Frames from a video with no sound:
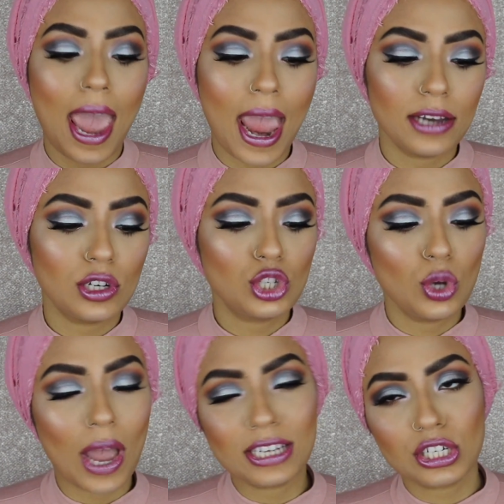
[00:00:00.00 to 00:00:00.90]
and
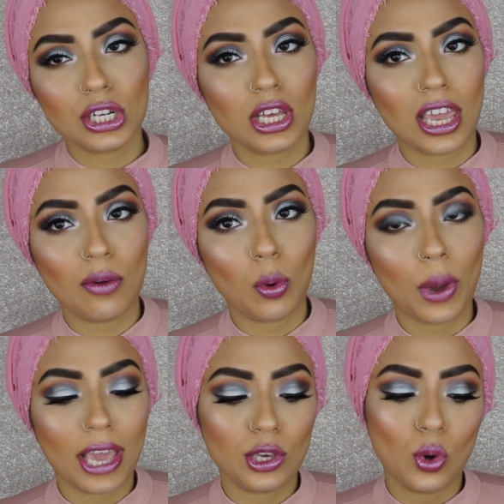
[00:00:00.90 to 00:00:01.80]
to enter the
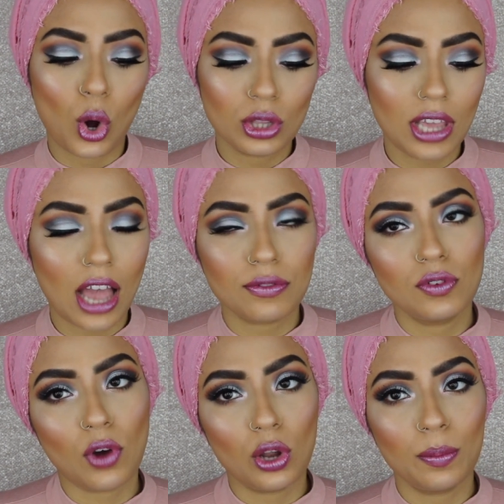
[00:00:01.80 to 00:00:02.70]
giveaway you only have
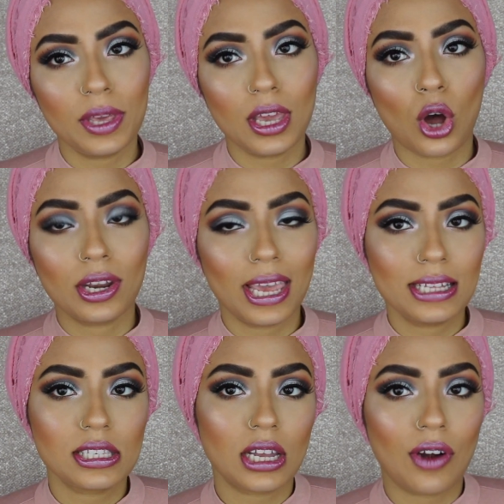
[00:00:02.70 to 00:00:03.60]
to follow me on
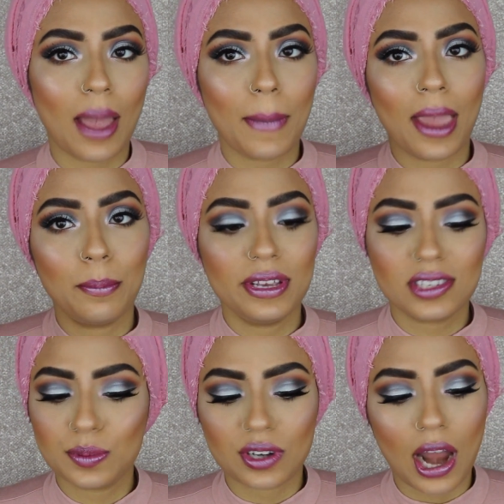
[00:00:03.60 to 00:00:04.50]
Instagram and be
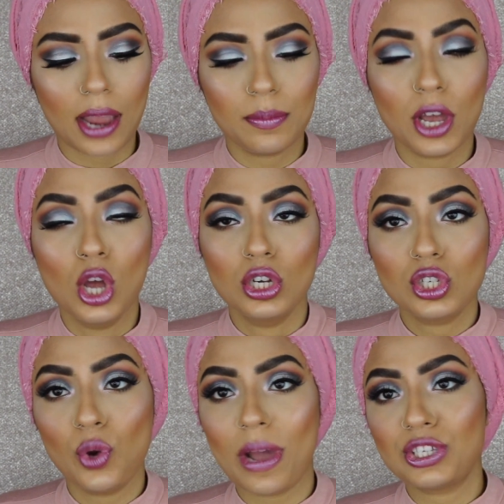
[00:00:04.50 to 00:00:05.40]
subscribed
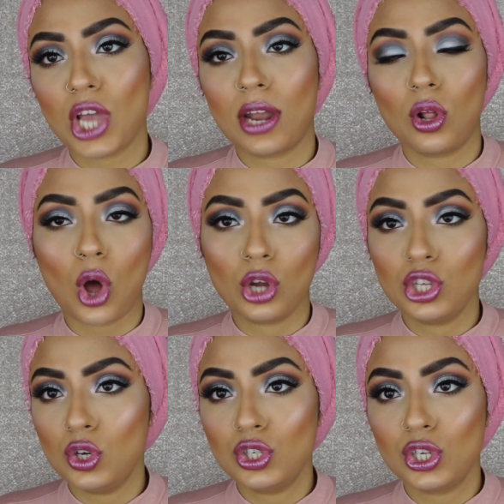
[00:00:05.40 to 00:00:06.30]
to my channel on
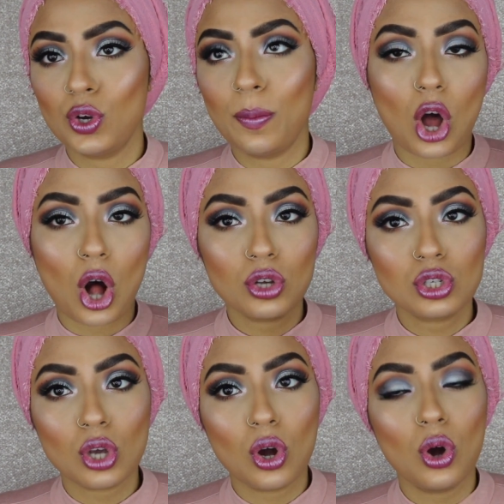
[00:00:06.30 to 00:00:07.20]
YouTube.
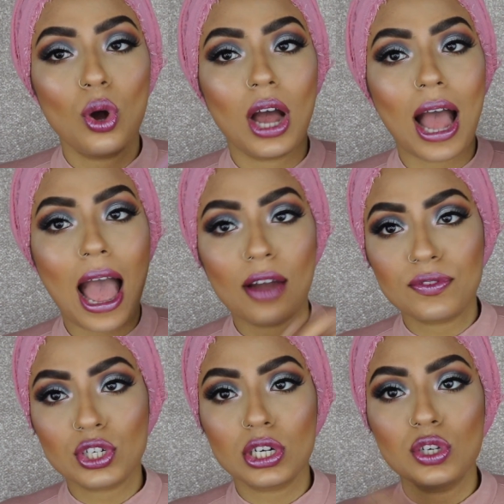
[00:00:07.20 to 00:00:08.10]
Also,
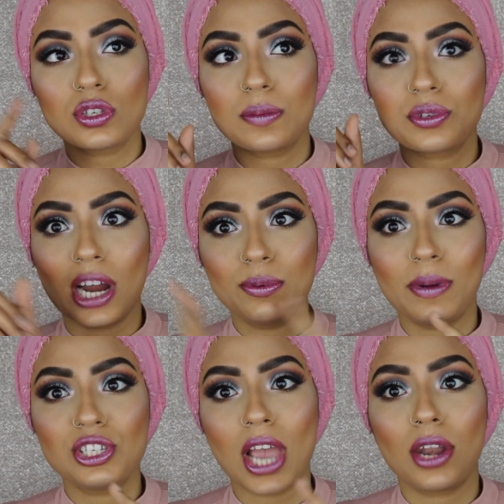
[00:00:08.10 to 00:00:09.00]
after you subscribe to
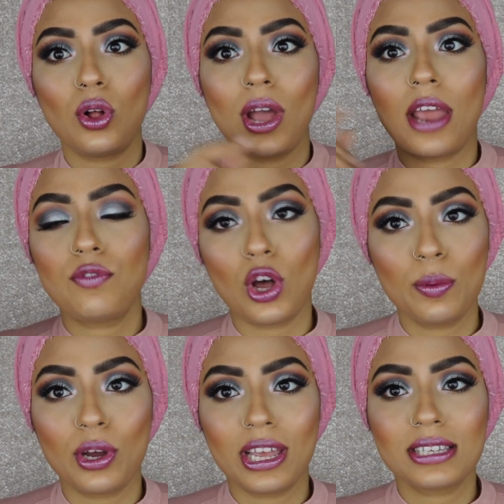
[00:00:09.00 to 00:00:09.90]
my channel and follow
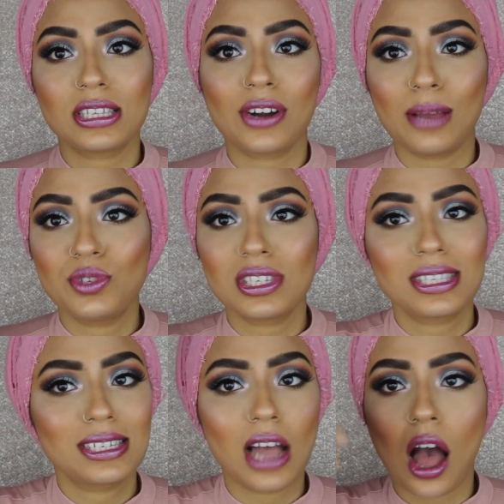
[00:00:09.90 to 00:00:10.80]
me on Instagram,
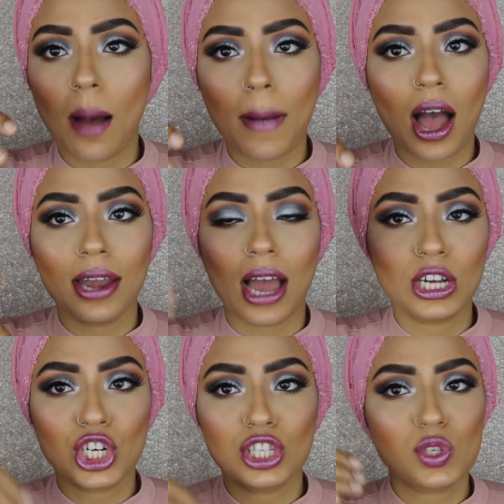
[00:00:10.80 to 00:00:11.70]
just come on
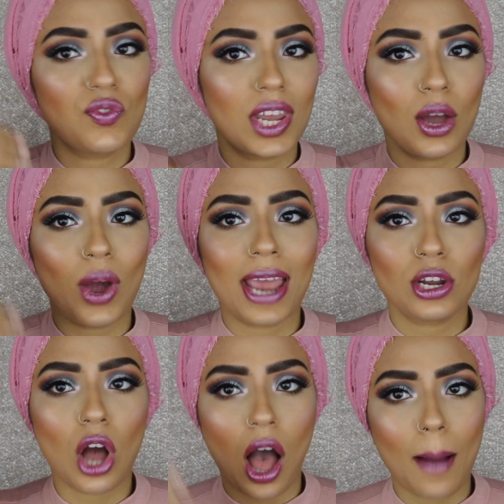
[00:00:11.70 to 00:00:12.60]
under this video
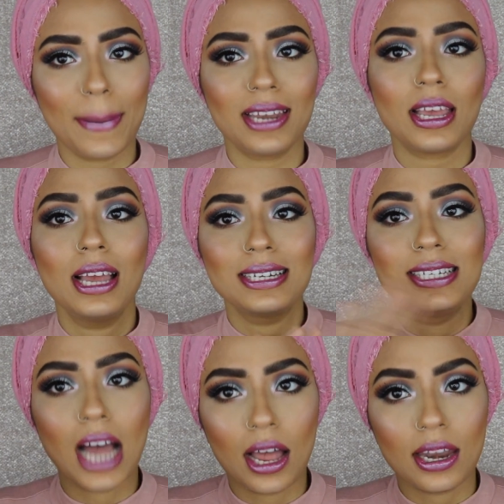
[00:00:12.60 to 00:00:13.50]
and comment
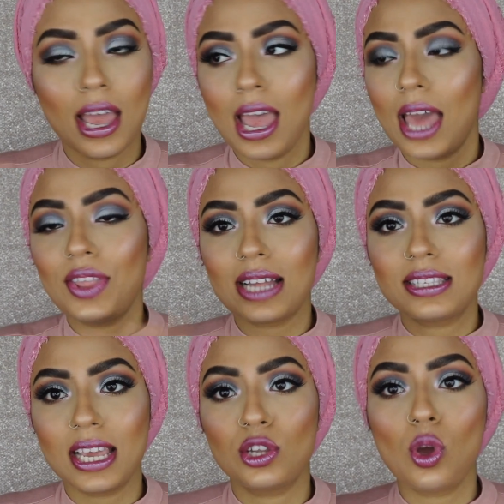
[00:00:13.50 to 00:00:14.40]
done, and
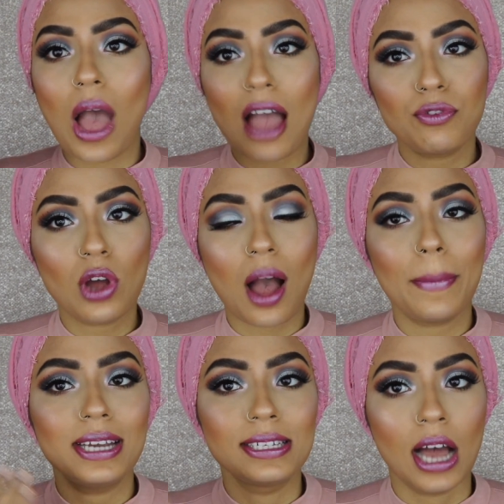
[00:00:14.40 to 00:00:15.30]
that's it. You have to
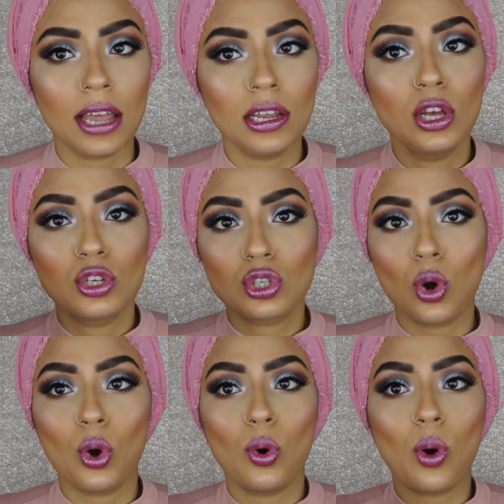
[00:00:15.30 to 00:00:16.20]
comment done,
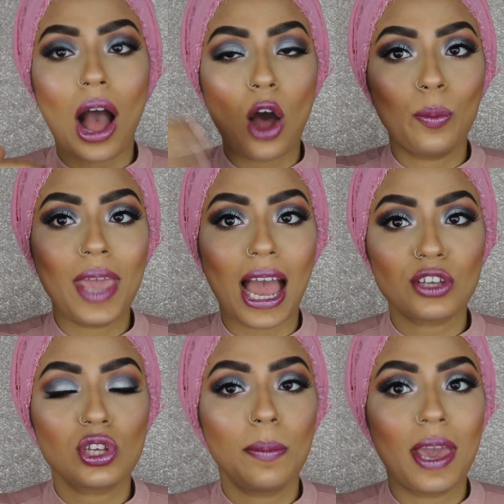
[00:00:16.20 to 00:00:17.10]
so I'll be
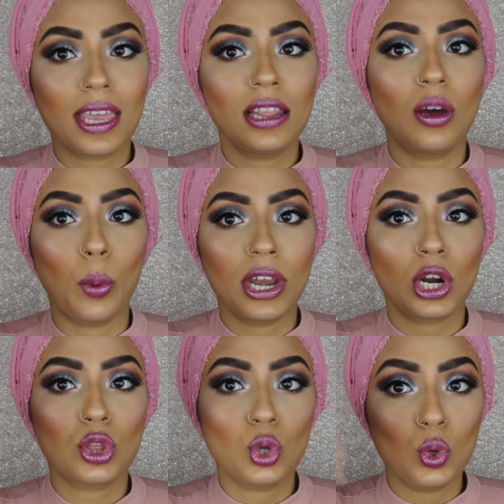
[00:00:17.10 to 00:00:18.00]
actually picking the
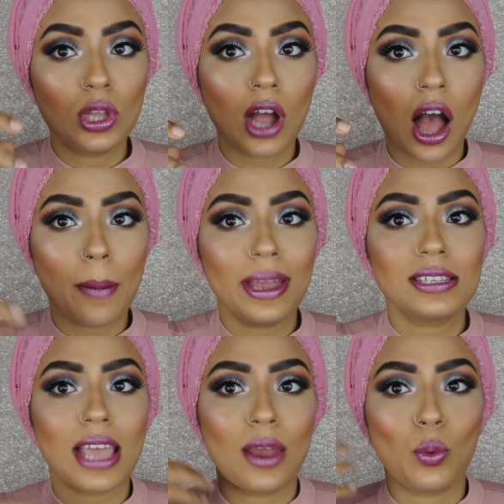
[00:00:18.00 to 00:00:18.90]
winner through the
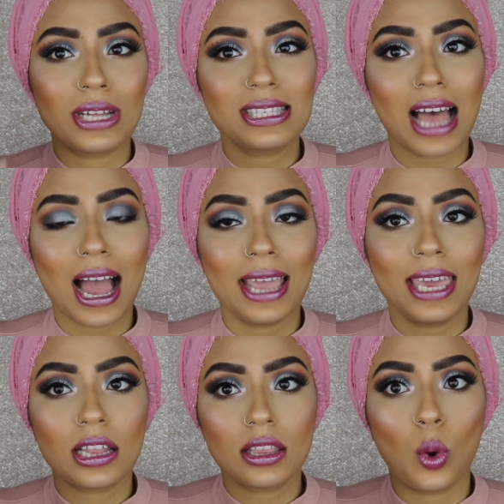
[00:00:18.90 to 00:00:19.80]
comments, and once I
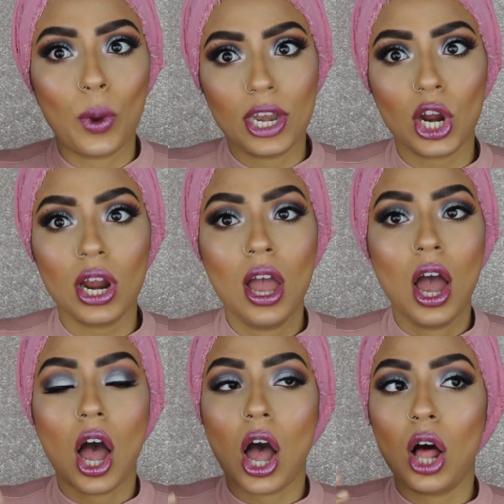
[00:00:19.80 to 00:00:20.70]
get the winner
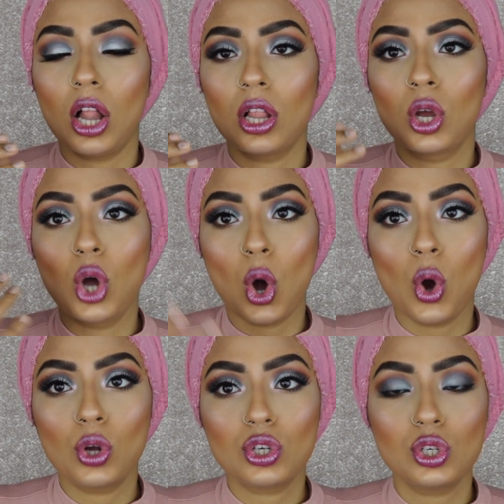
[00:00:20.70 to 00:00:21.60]
I'll
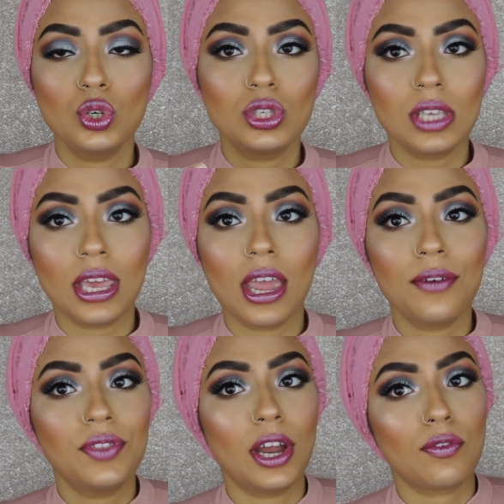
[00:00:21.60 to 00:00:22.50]
go to see
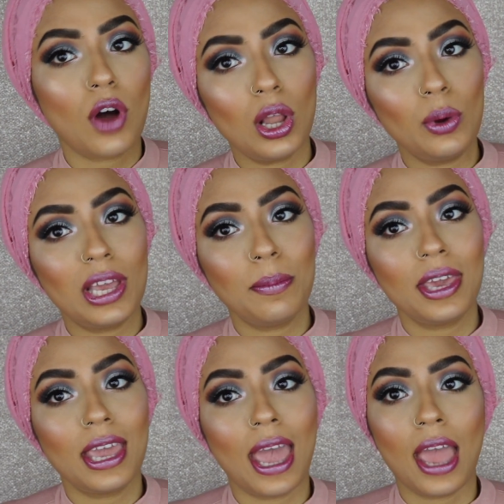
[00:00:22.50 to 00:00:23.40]
if they're following
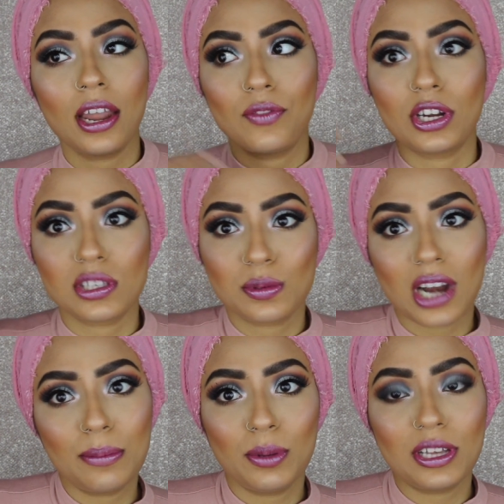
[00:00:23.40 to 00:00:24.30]
me and if they're
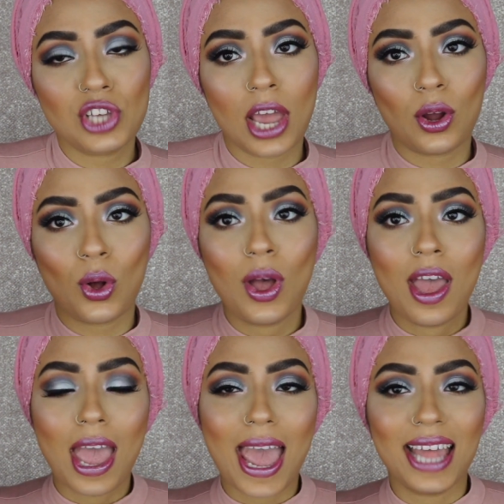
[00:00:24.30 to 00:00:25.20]
subscribed to my channel,
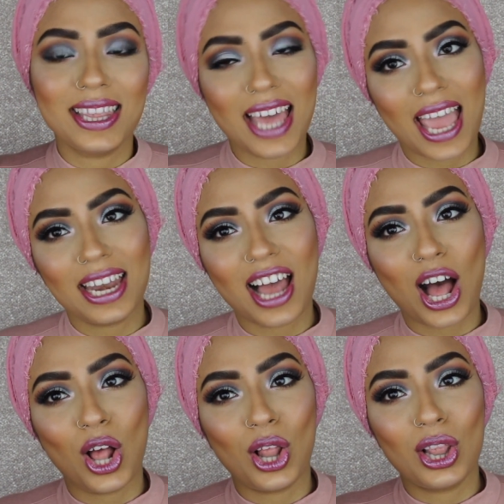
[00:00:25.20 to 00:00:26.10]
and then
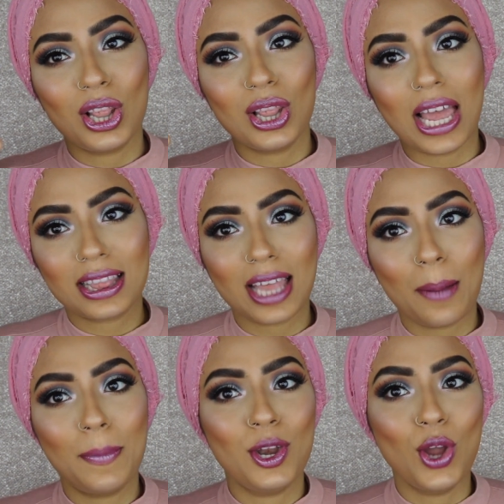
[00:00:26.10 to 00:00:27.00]
I'll let
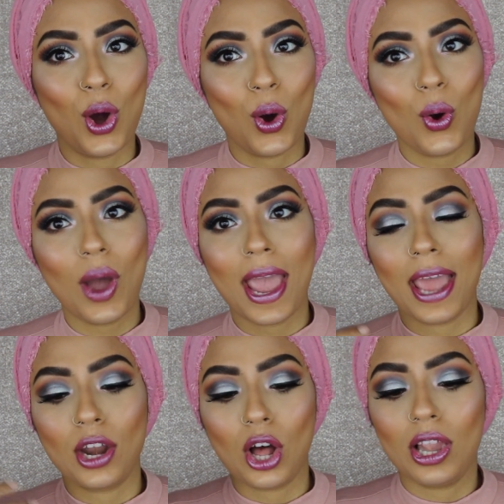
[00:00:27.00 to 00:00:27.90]
them know,
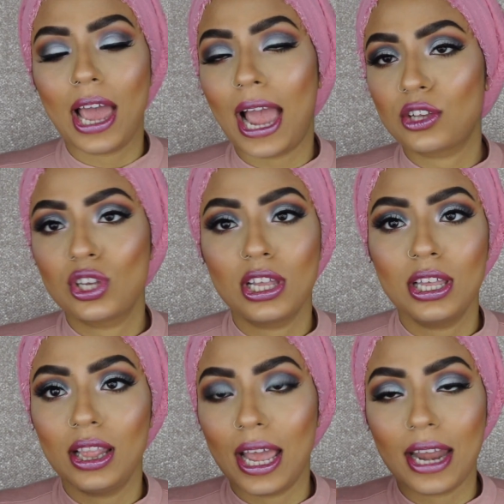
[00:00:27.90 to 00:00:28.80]
and I'll
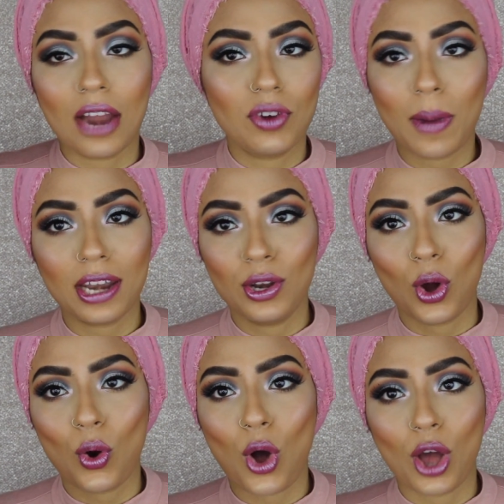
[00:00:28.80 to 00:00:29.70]
actually let everybody
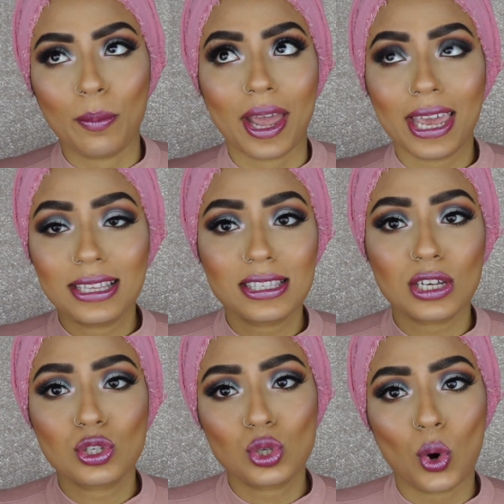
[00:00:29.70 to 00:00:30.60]
know on my
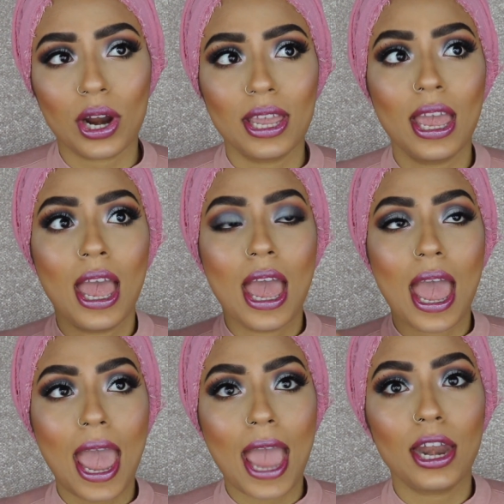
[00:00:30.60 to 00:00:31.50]
Insta story,
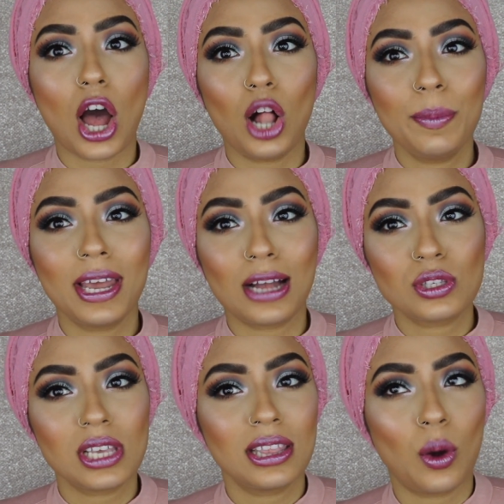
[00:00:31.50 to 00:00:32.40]
and I'll be
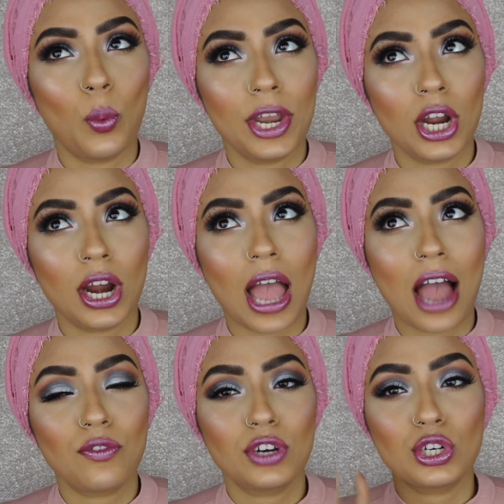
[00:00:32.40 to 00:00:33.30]
announcing the winner
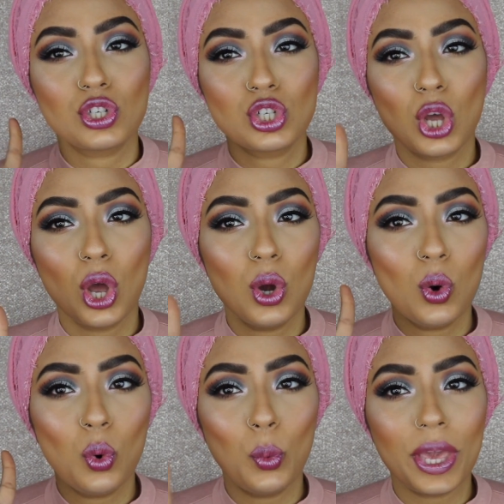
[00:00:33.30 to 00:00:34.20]
after
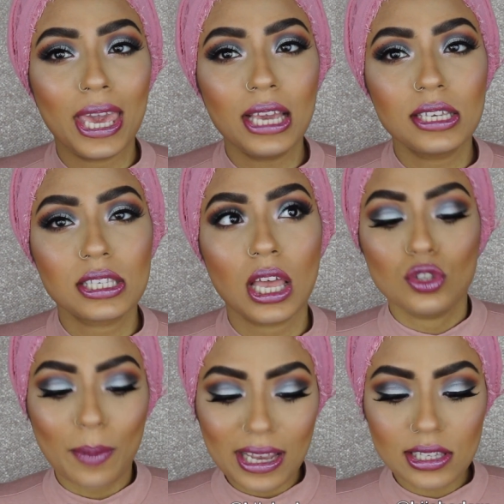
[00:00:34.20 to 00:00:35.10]
2 weeks.
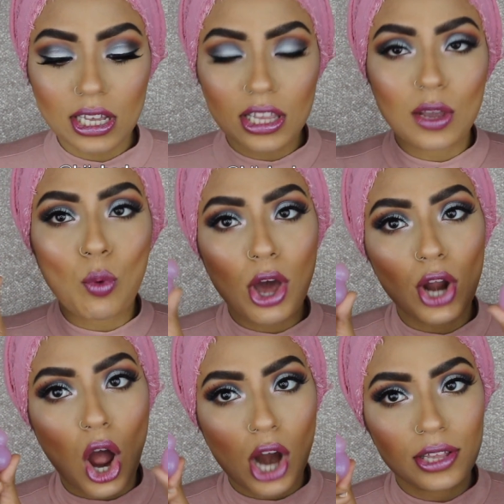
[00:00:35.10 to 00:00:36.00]
So basically,
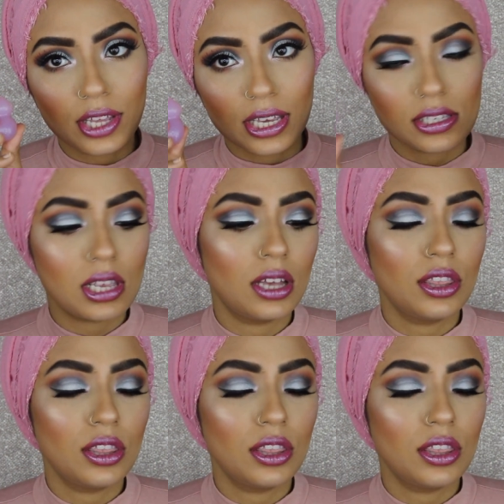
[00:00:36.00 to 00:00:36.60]
what are these?